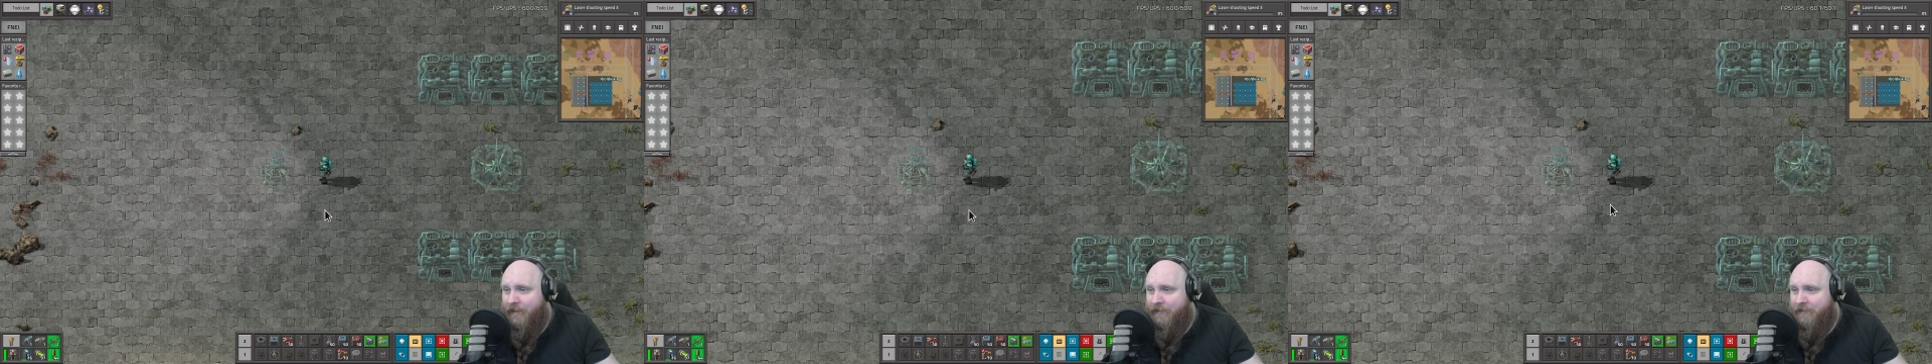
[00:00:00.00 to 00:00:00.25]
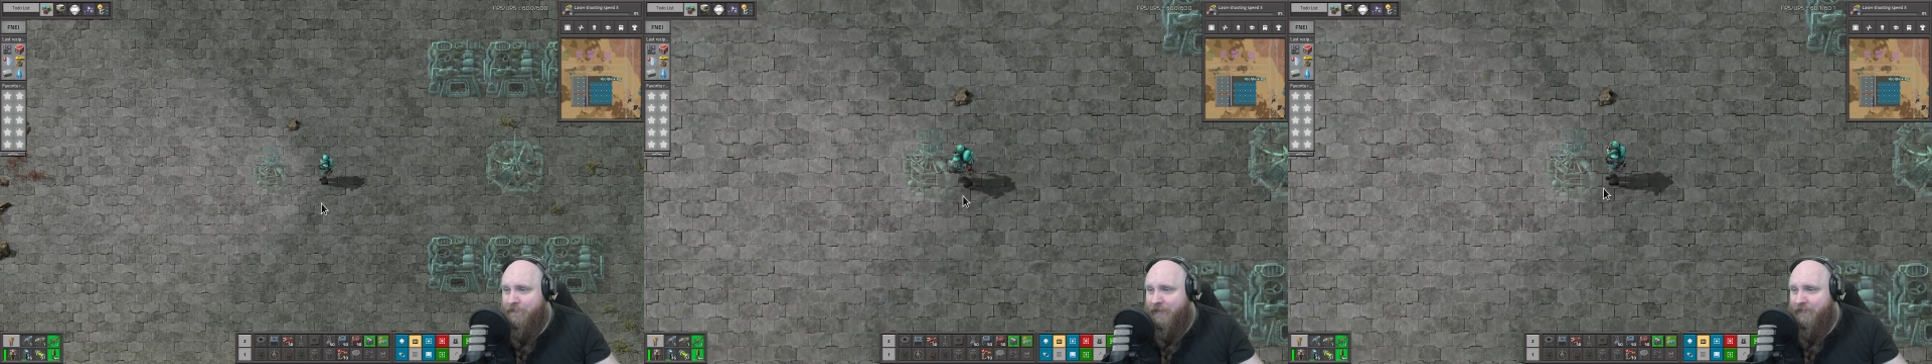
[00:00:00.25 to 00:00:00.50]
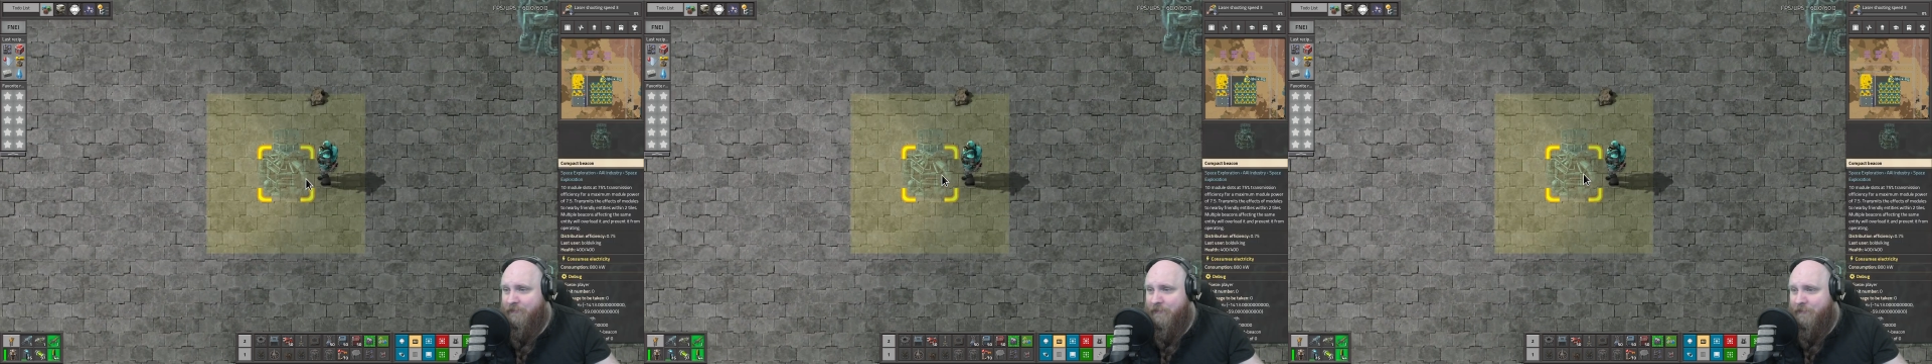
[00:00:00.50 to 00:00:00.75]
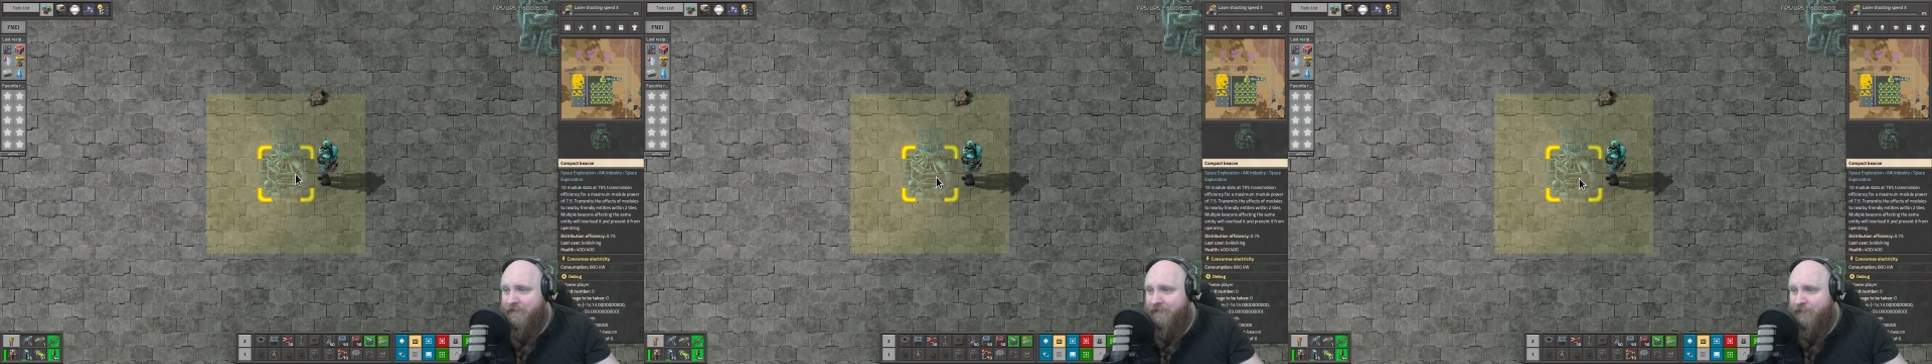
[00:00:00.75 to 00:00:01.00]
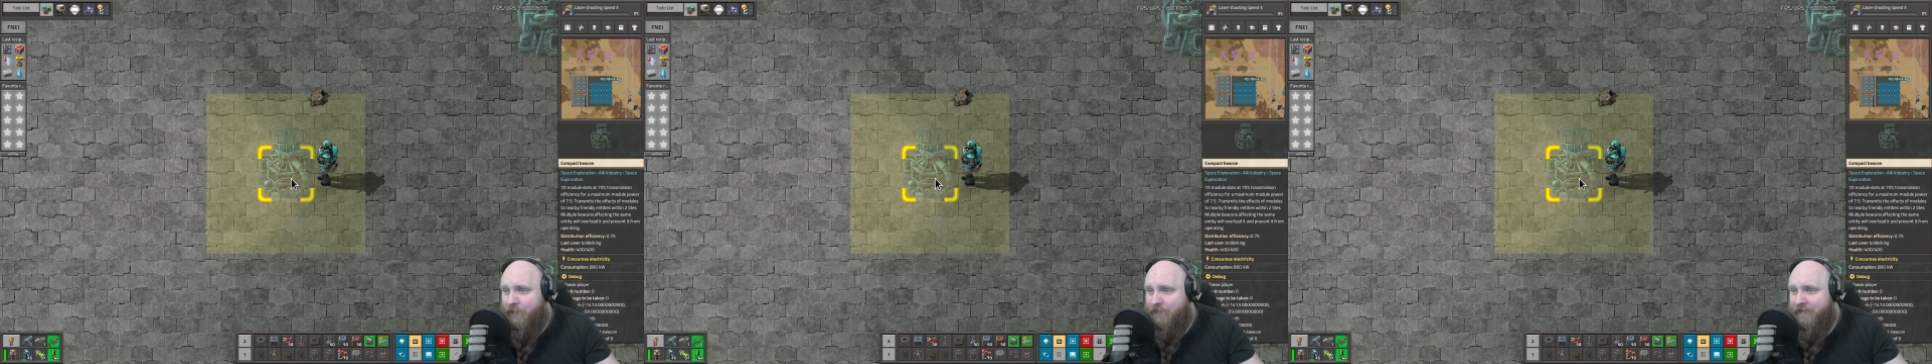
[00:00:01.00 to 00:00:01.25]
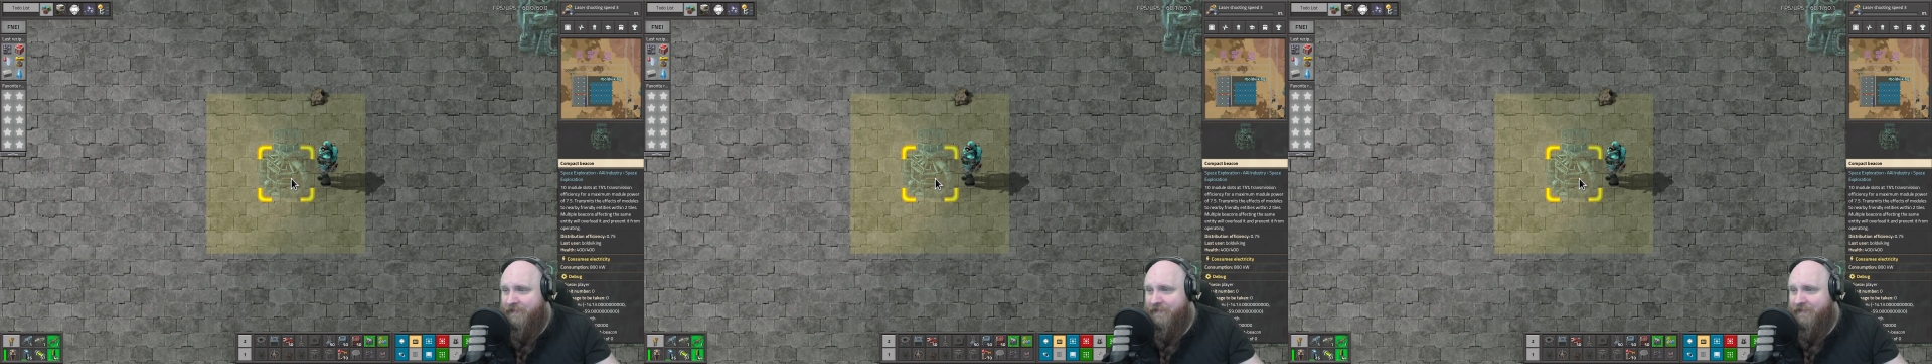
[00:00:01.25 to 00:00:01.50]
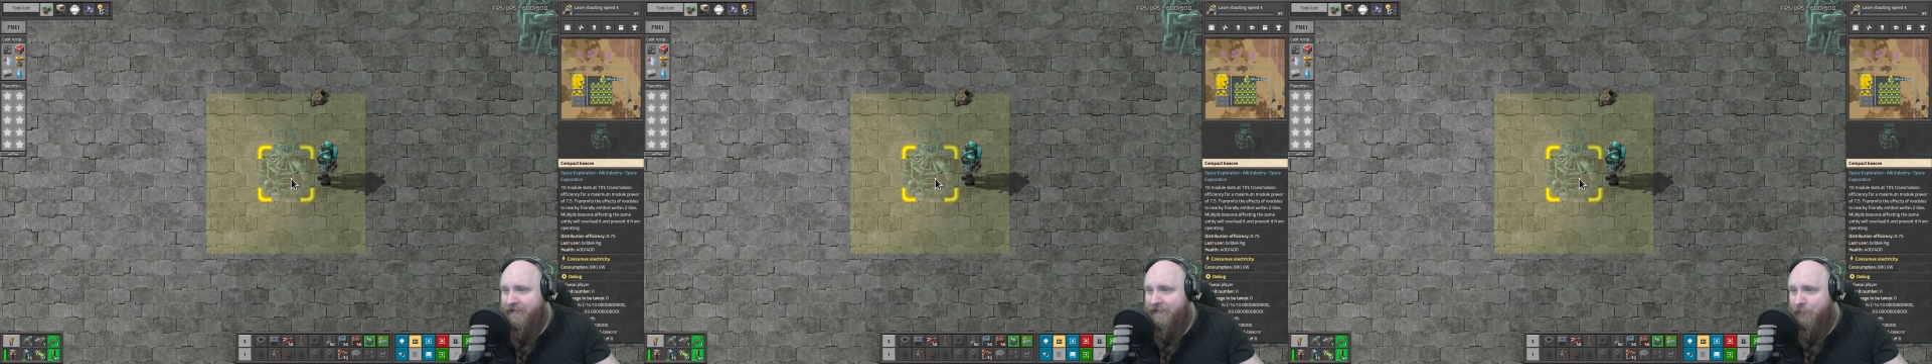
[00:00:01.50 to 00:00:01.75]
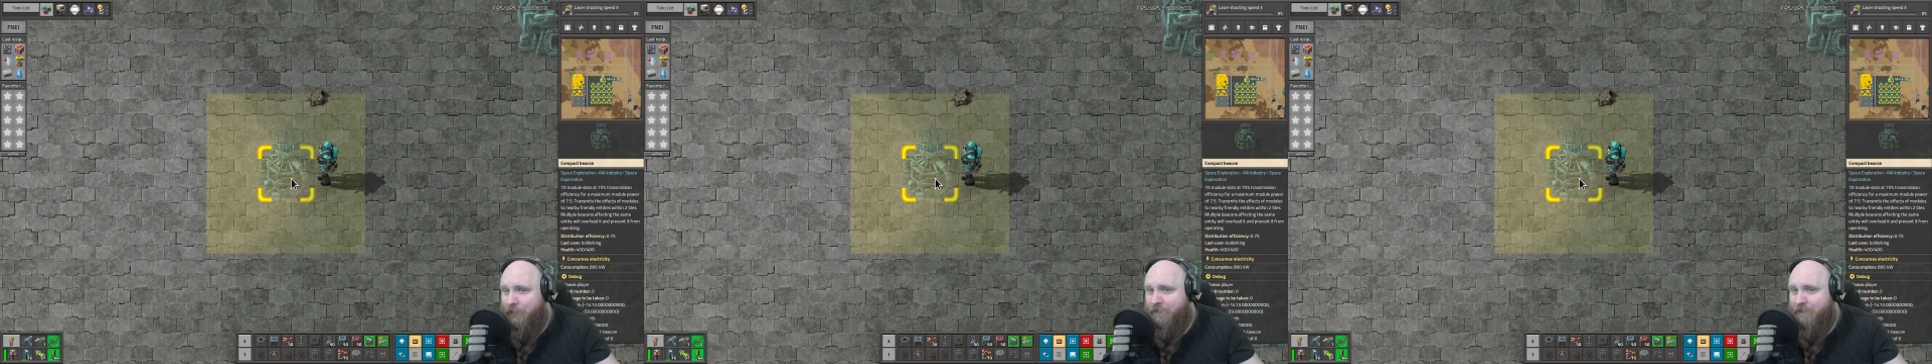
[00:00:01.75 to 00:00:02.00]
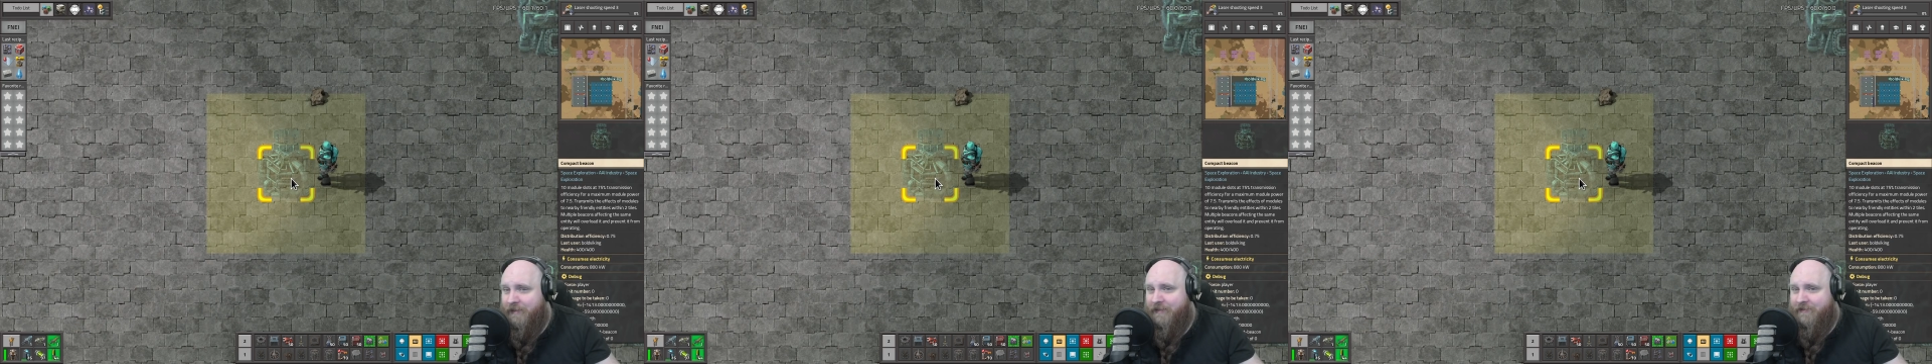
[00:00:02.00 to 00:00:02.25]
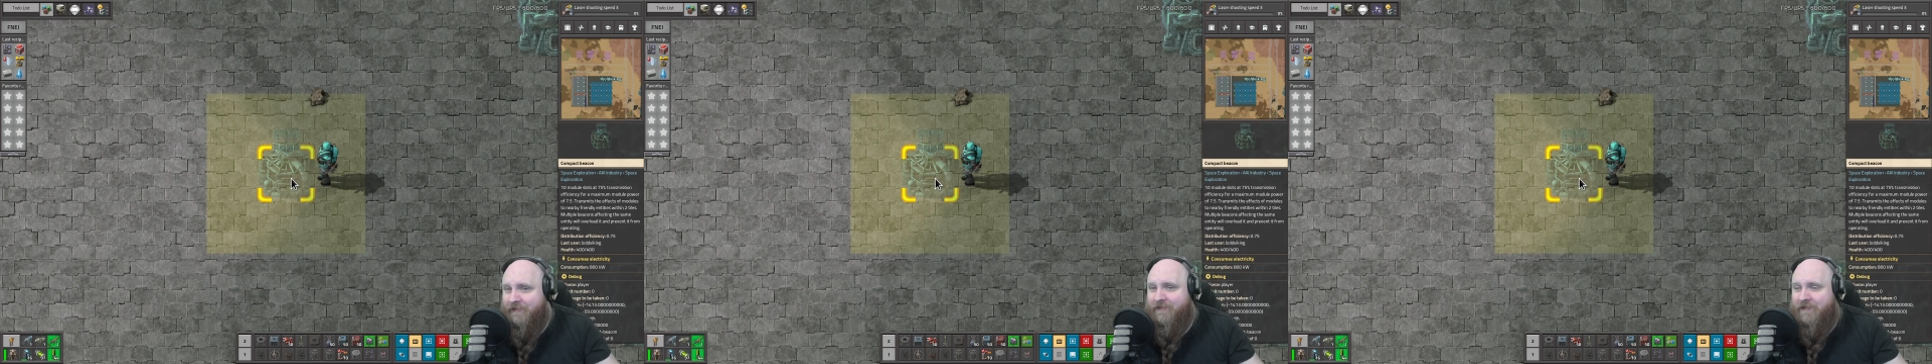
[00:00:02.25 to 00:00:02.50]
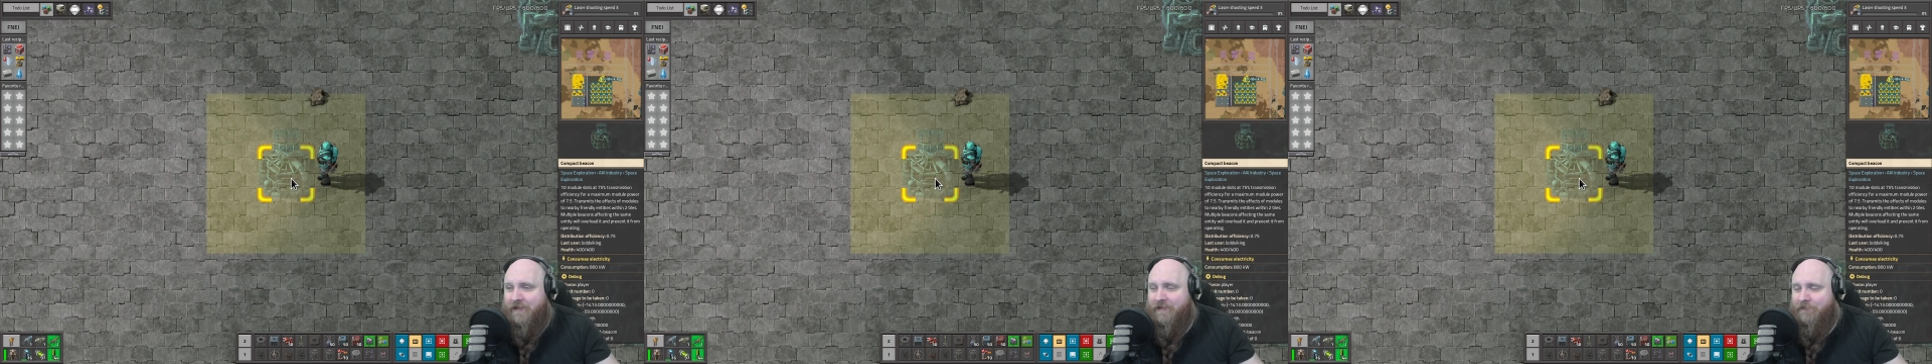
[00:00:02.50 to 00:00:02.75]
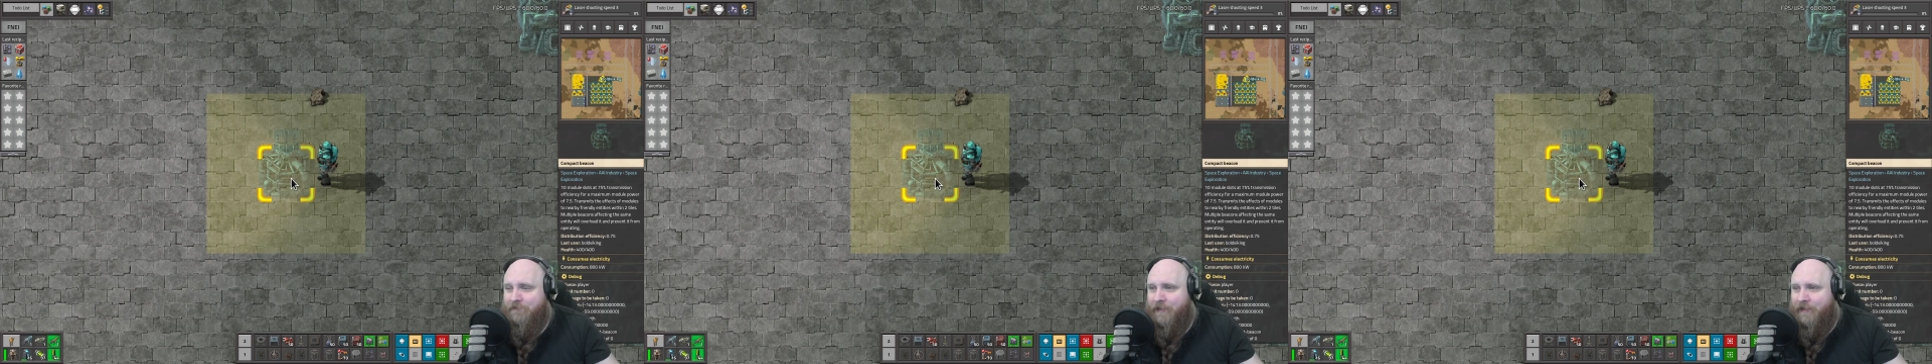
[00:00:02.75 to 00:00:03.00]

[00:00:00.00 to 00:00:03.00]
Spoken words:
You might remember this one. This is the old beacon design,